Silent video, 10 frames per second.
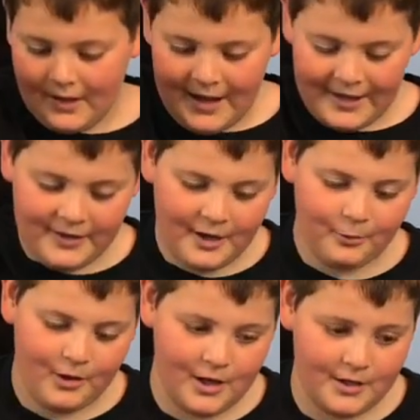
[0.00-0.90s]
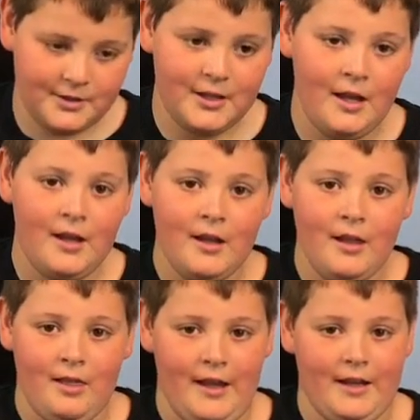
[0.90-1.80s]
and there was
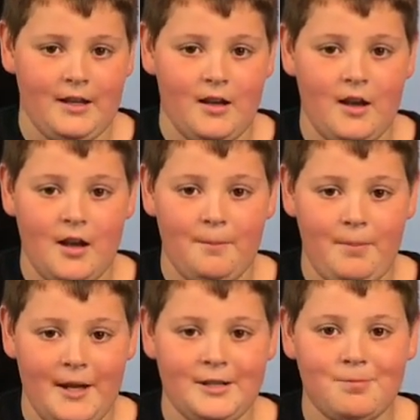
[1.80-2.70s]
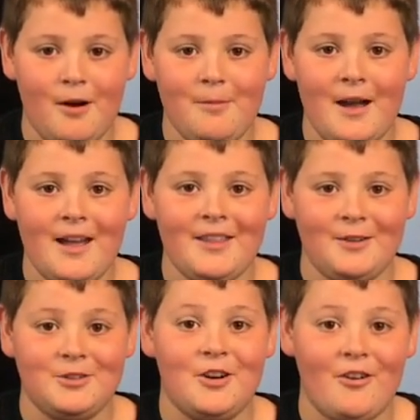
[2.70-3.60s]
like a baseball bat that
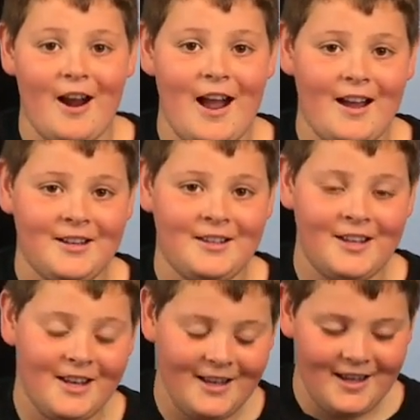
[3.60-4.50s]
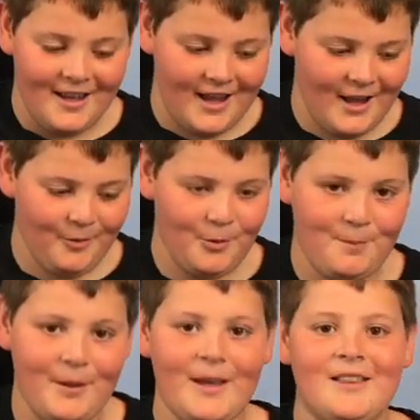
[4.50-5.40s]
was cracked, and we
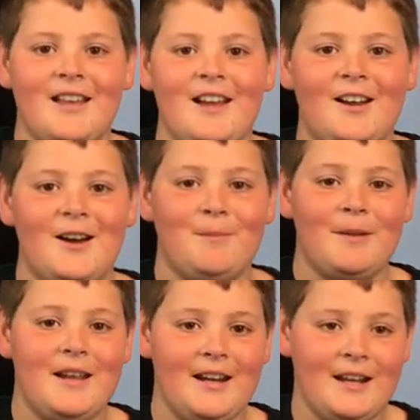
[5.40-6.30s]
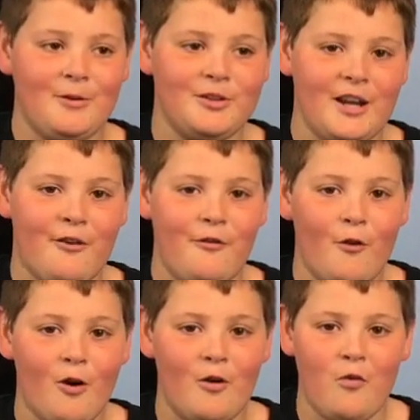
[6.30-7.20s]
picked that up, and it was like
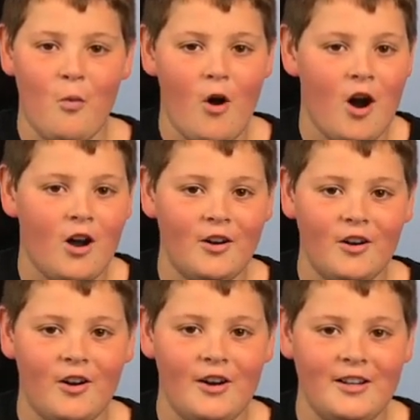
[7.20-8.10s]
full of water